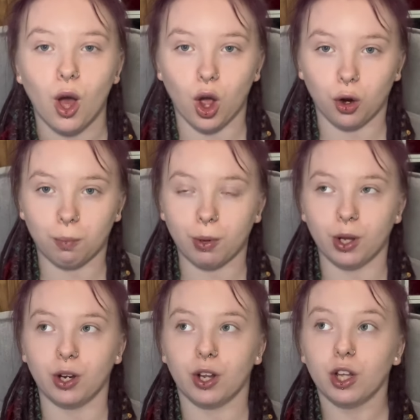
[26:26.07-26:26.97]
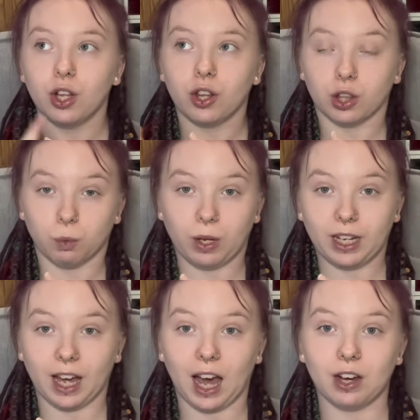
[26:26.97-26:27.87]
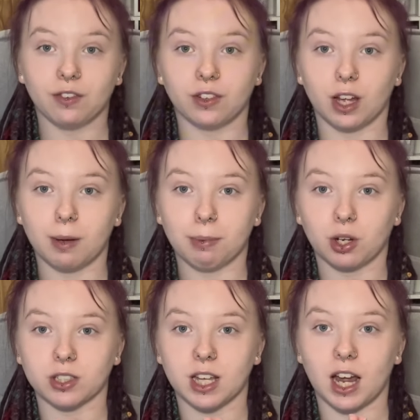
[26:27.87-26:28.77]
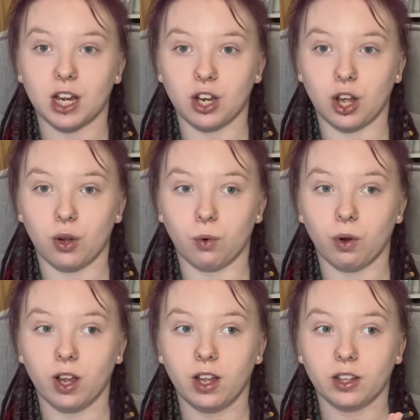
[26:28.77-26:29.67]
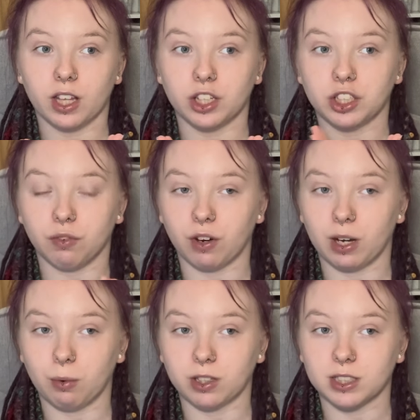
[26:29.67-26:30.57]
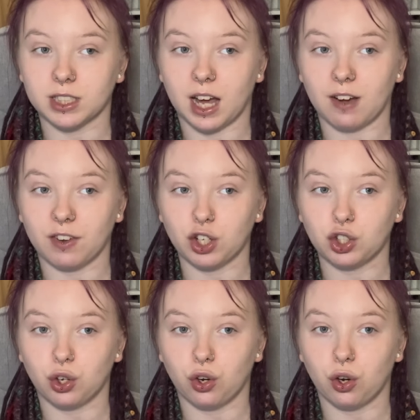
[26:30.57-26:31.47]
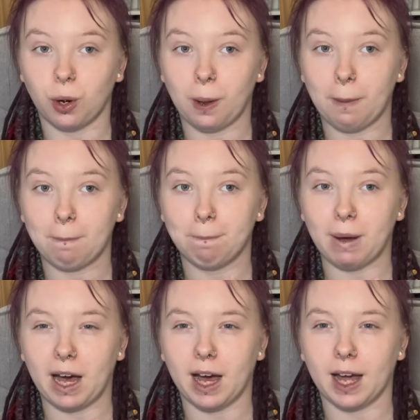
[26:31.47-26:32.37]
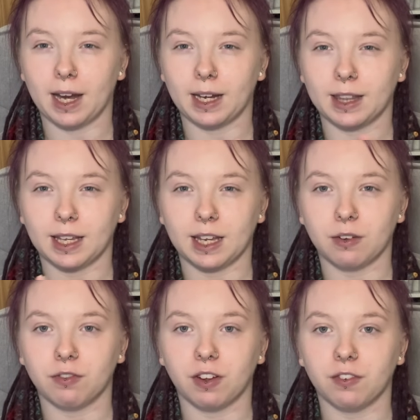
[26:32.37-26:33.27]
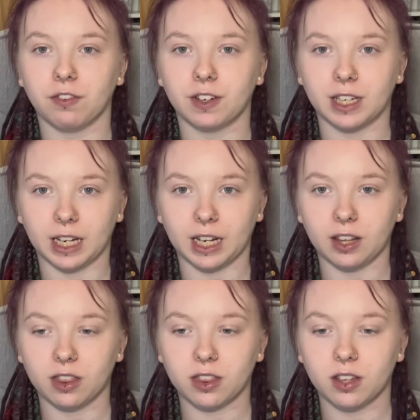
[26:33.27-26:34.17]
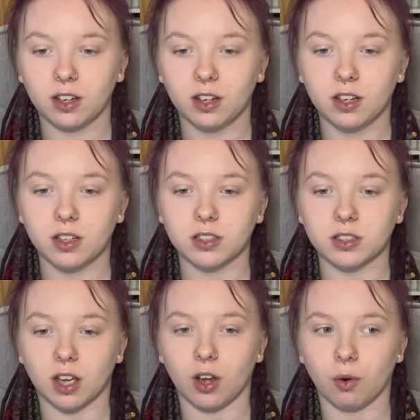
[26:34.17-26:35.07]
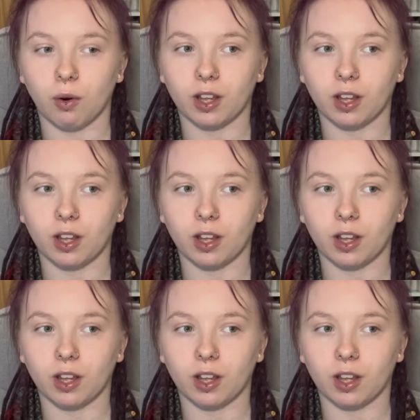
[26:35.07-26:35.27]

open the week after, because I know that she really wants to have it done by the 15th. So